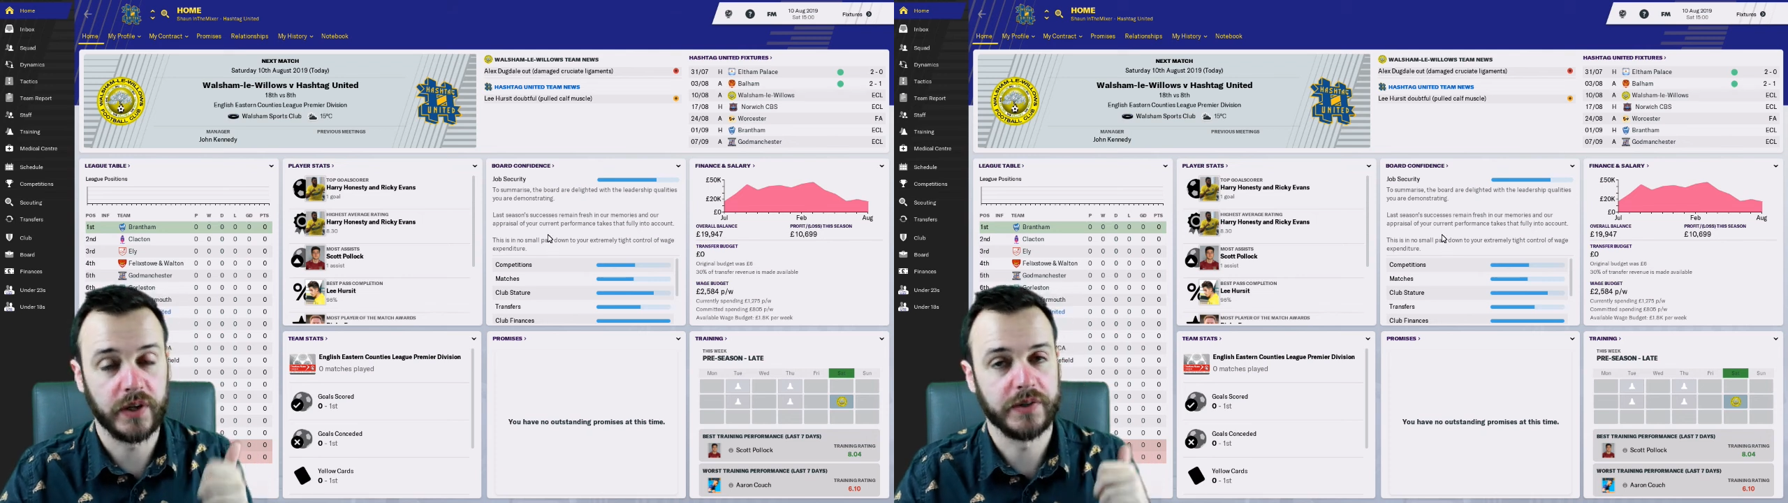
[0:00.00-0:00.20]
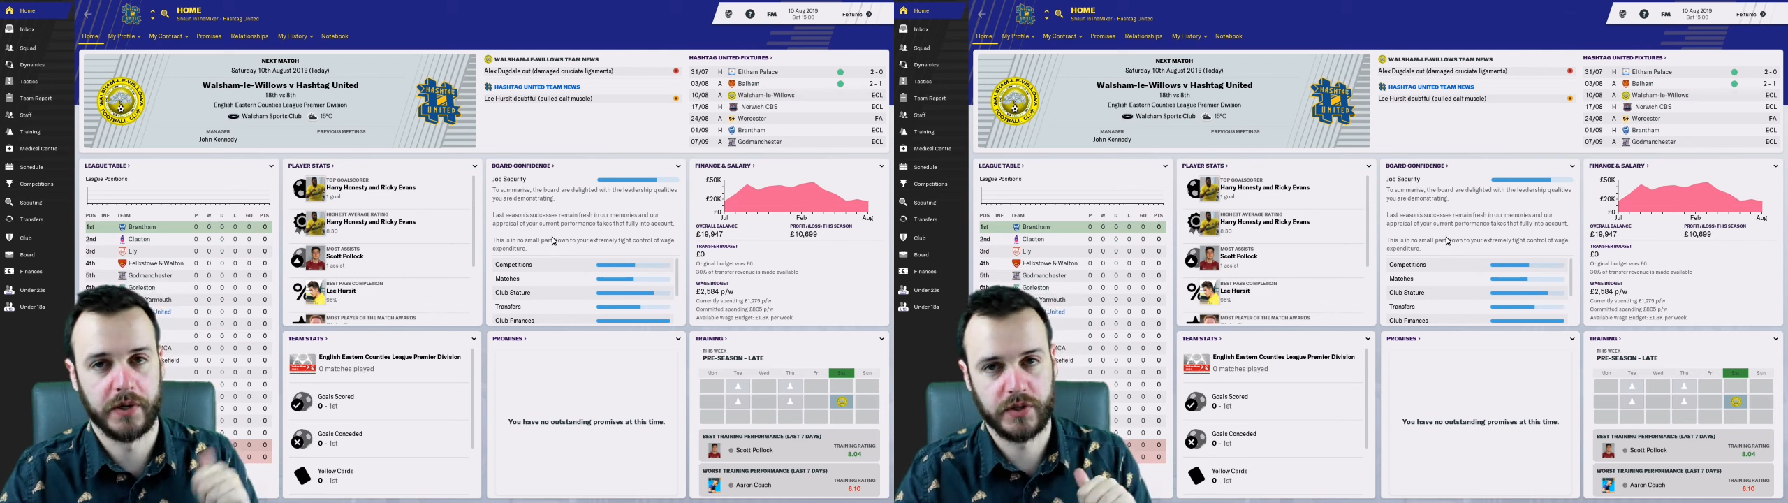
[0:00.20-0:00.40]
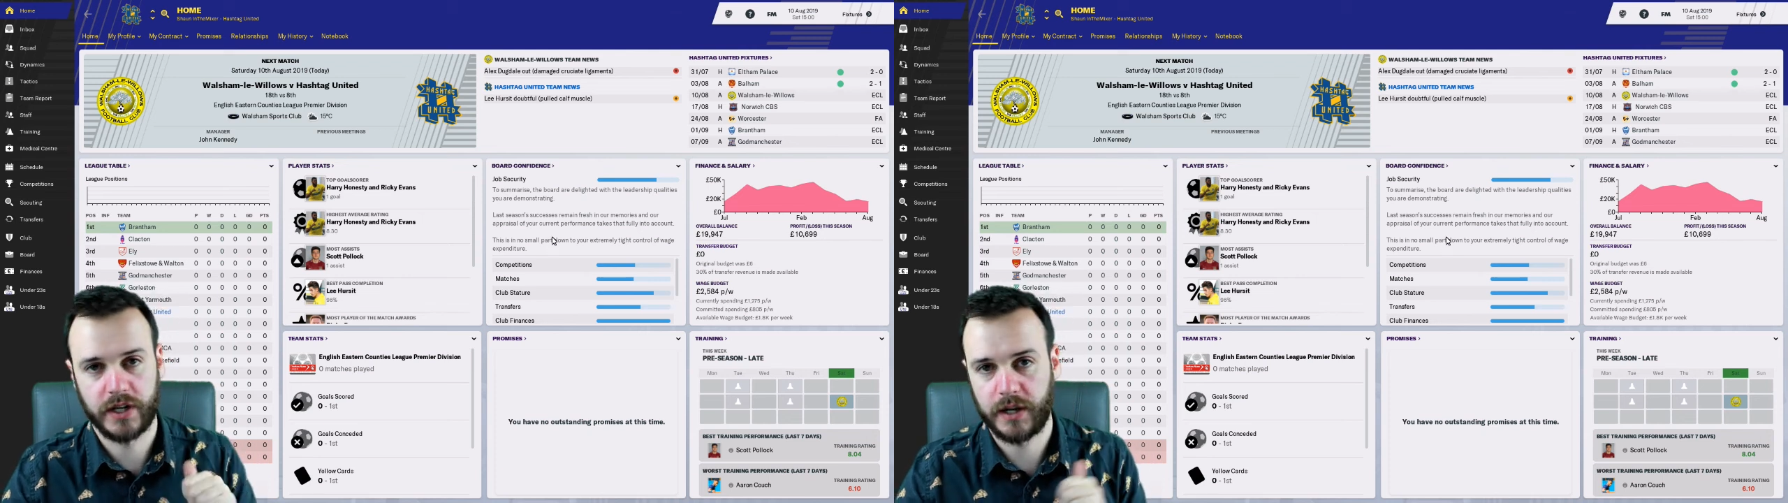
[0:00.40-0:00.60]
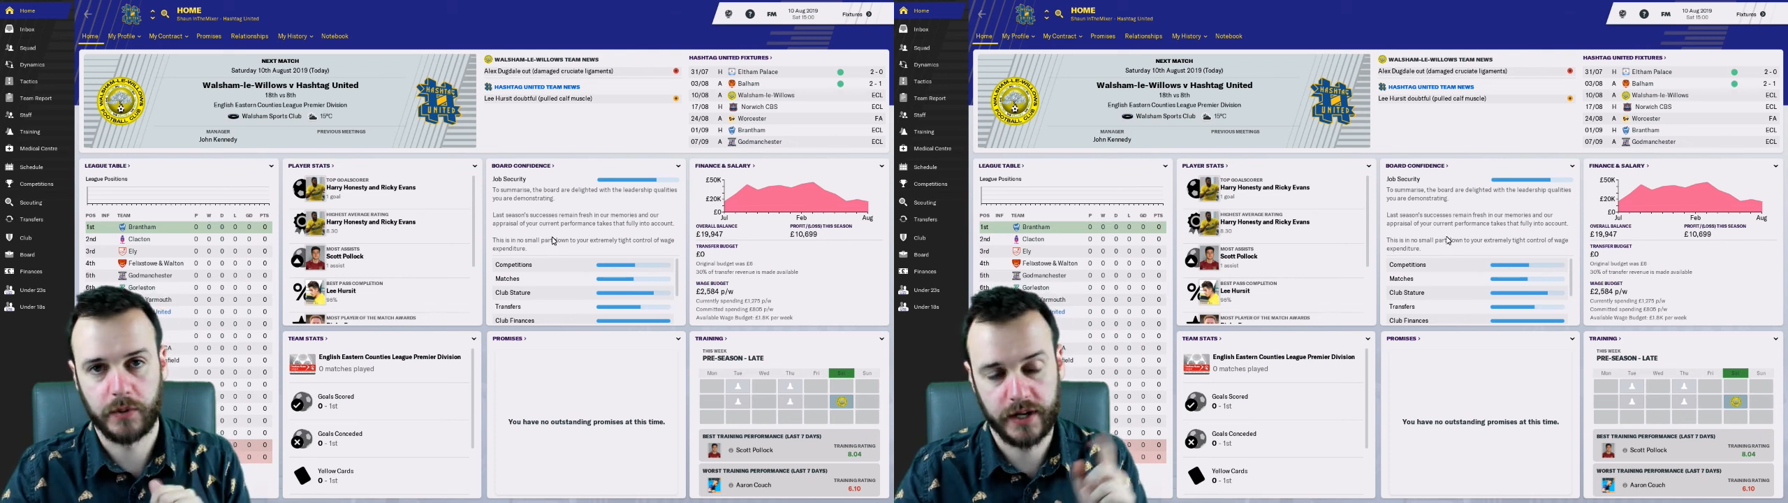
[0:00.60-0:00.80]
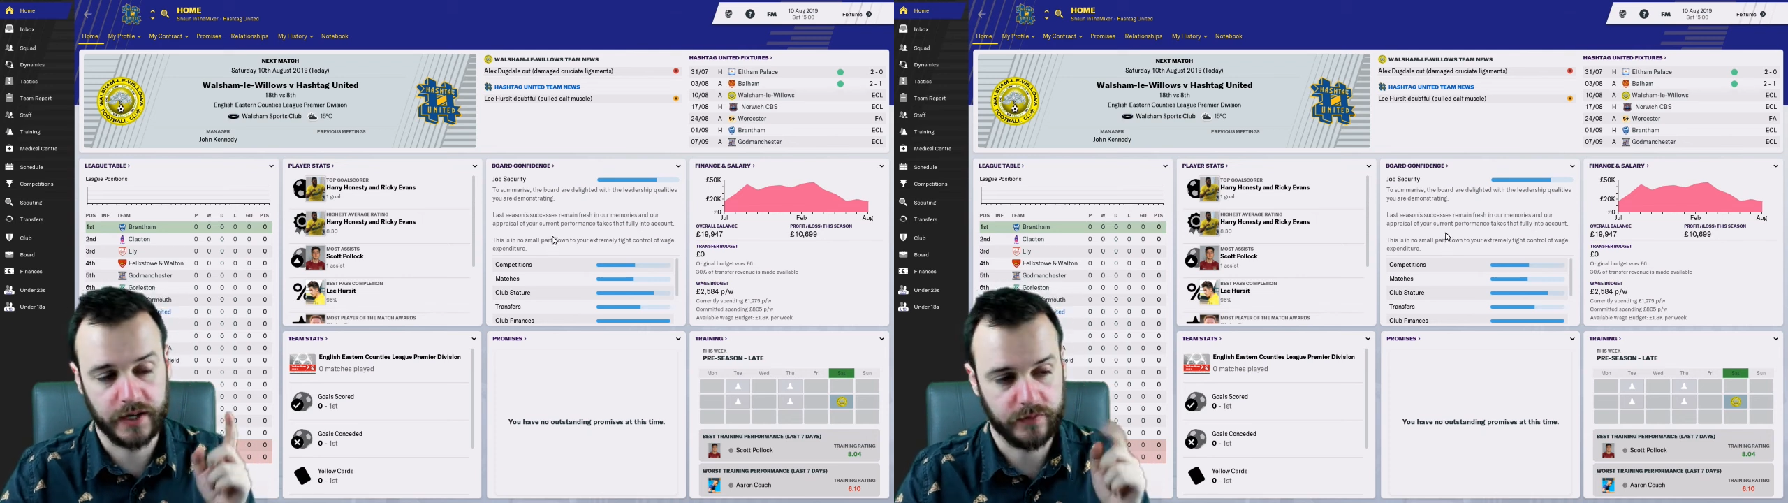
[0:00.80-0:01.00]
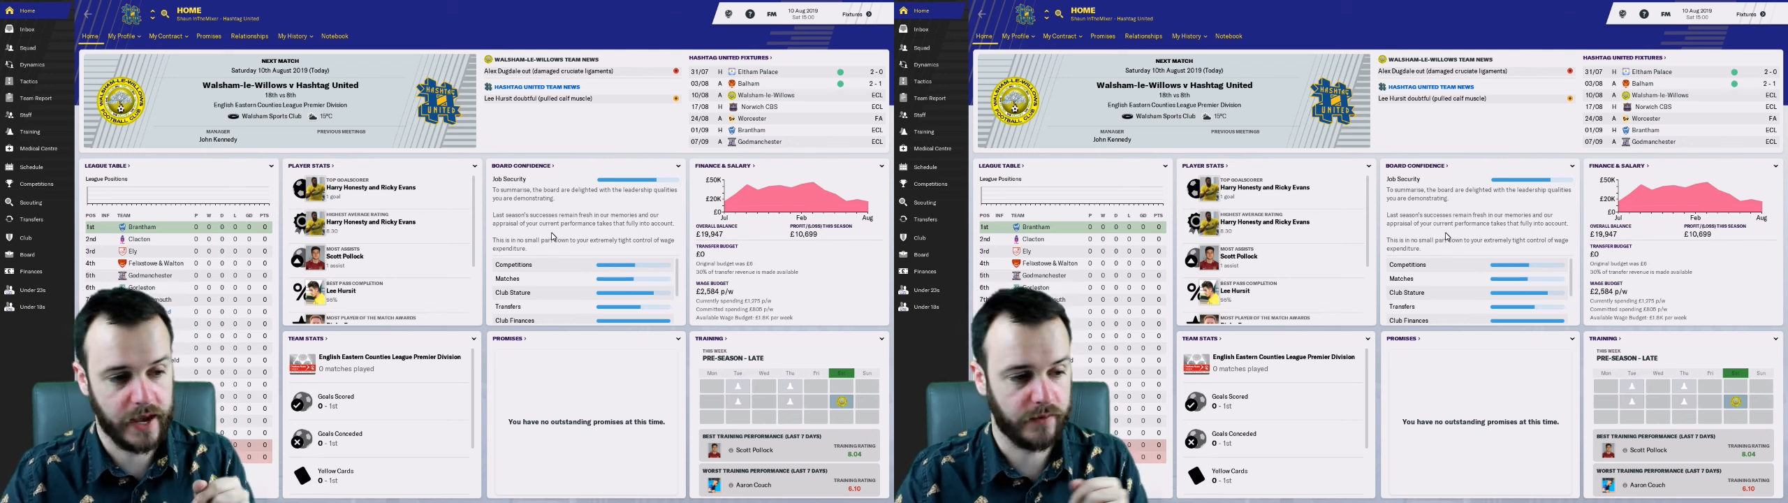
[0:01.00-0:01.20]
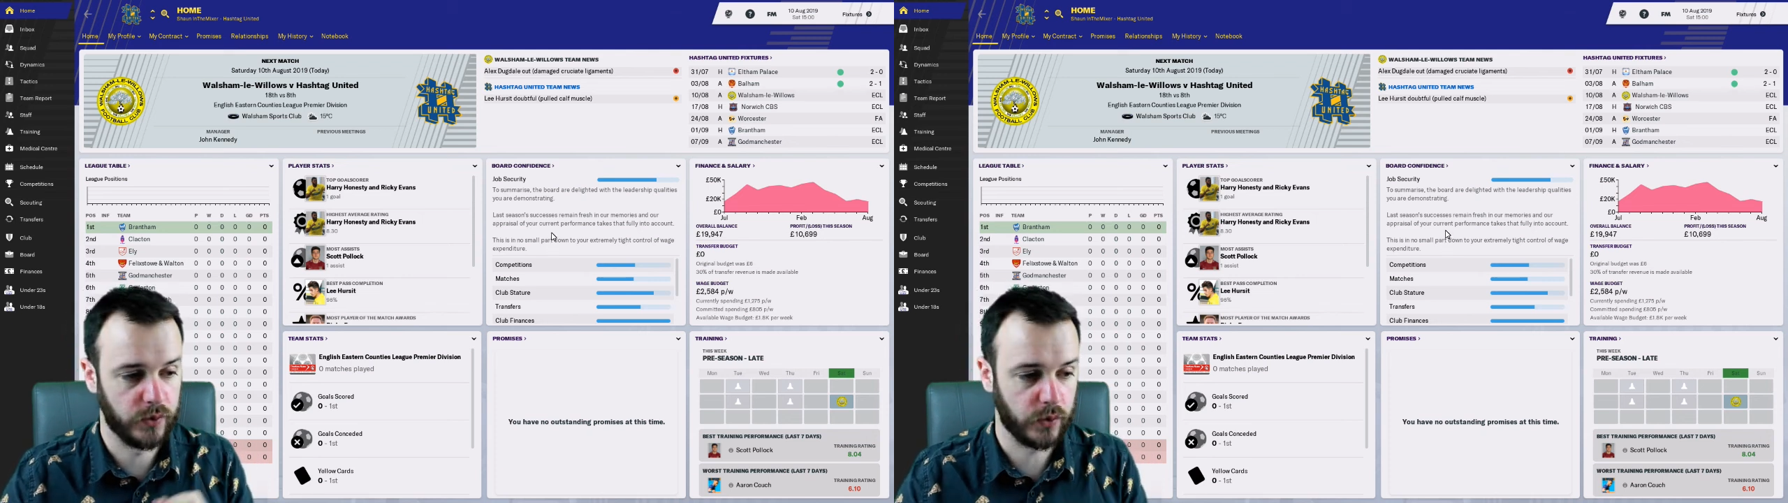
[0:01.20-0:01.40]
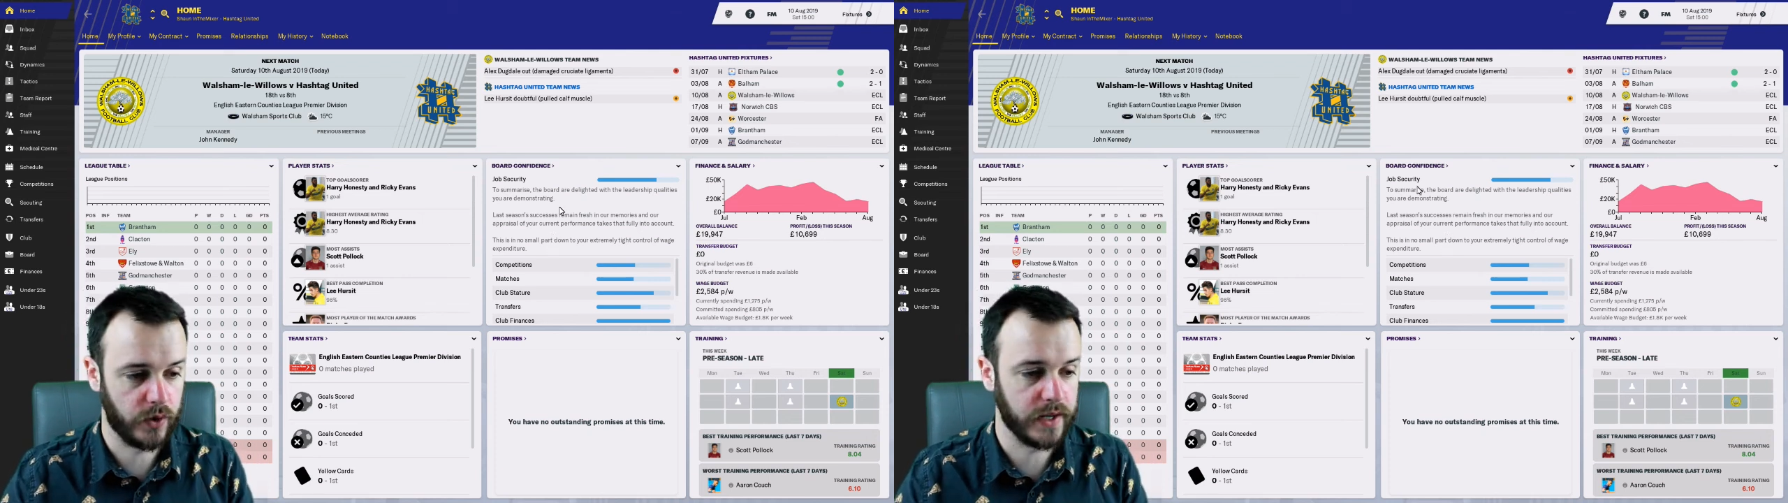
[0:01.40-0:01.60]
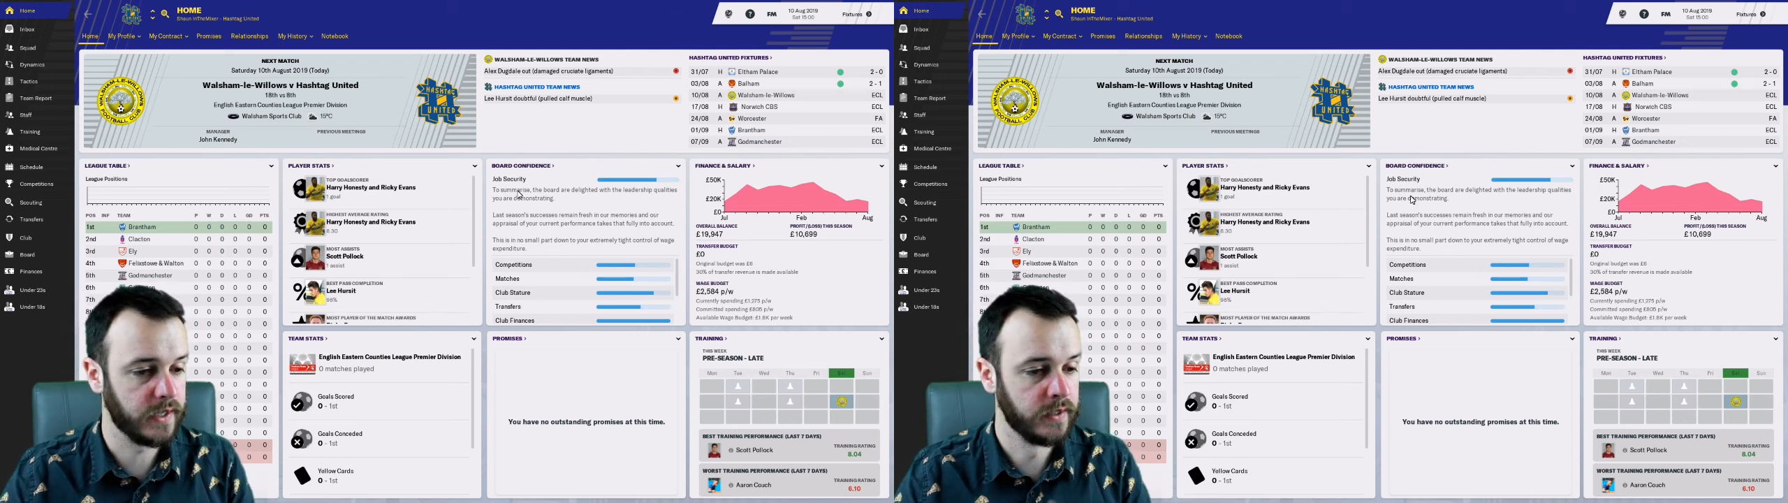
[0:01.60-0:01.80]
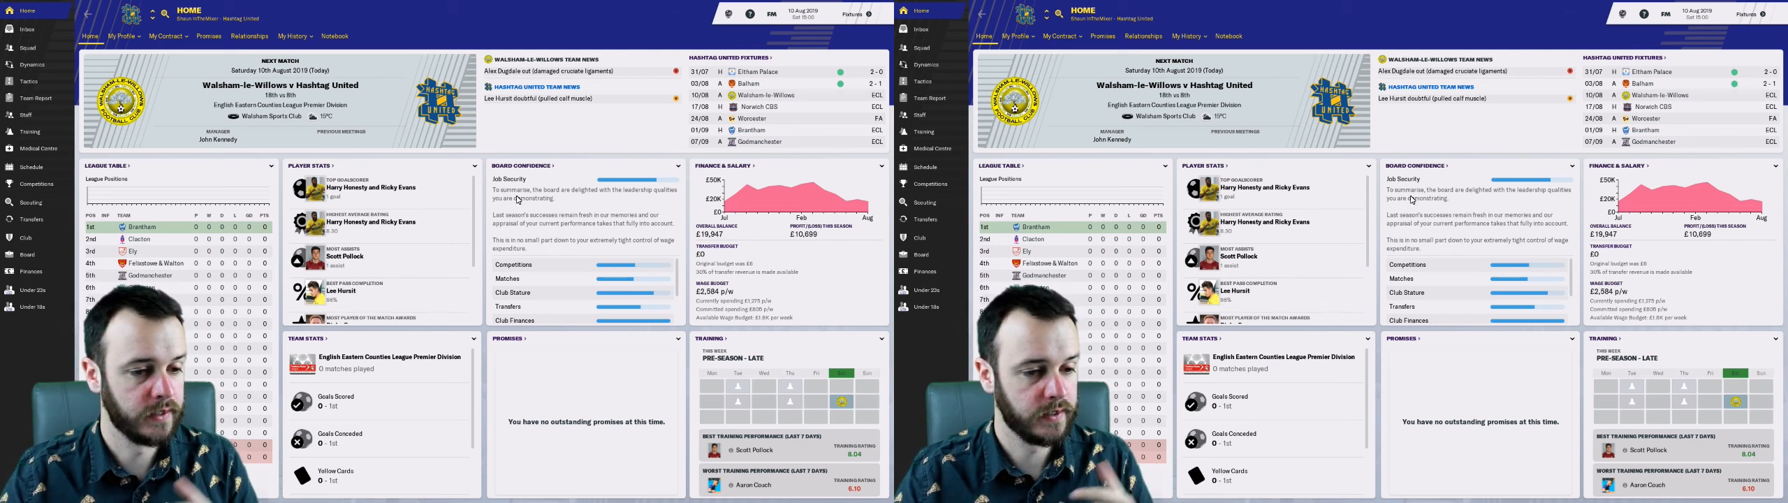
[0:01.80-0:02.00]
Please go and check that one out if you haven't
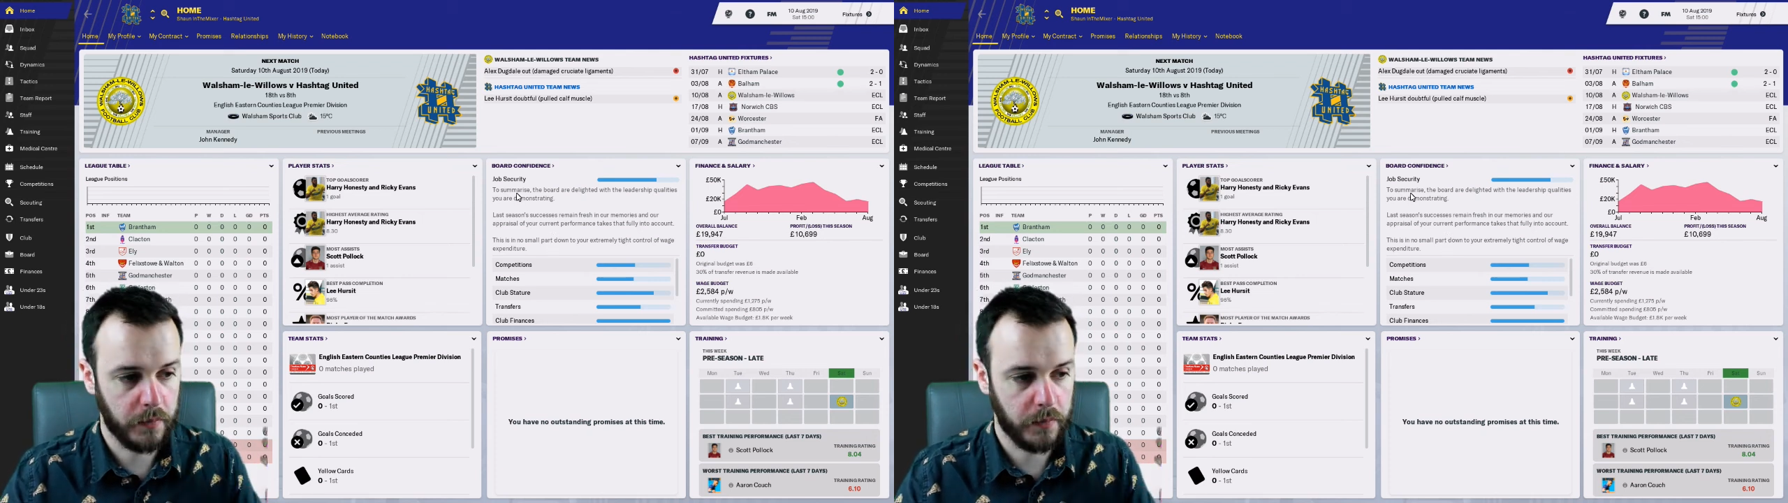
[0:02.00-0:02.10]
already.